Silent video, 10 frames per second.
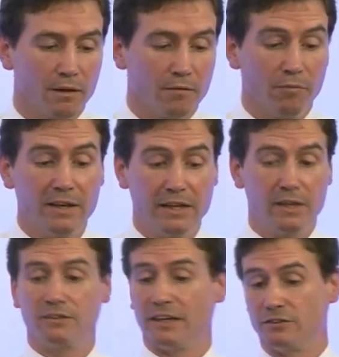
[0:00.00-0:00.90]
the linking
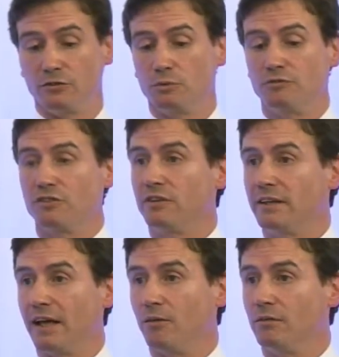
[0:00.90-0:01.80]
of data, as we've just seen
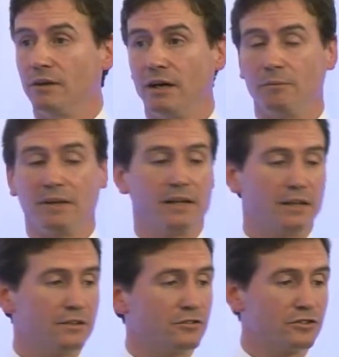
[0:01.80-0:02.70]
now, it
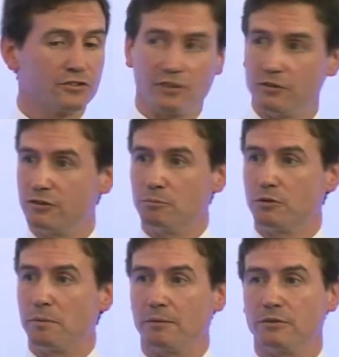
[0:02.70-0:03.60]
is just so simple to
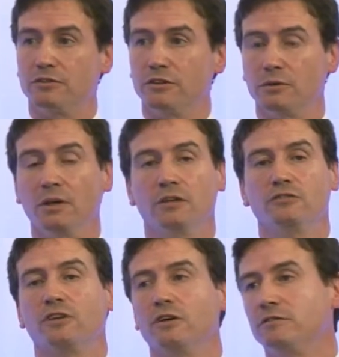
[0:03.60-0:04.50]
be able to do.
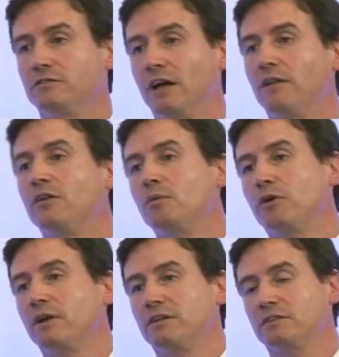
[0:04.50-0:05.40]
So download the
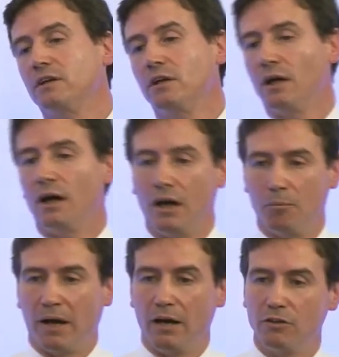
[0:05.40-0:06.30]
product,
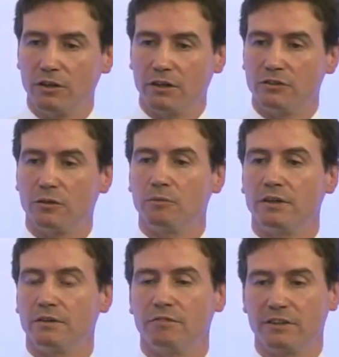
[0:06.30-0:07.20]
have a look at some
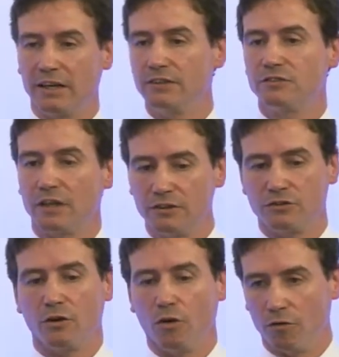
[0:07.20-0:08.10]
of the case studies
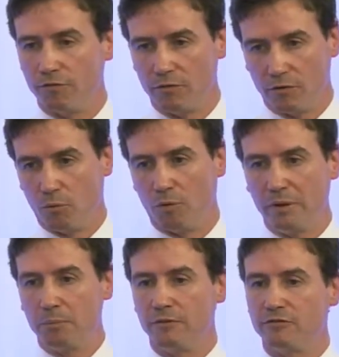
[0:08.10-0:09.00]
of what
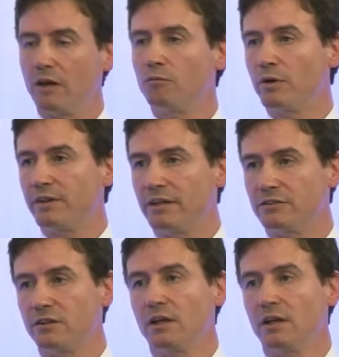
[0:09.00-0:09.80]
people have done with it.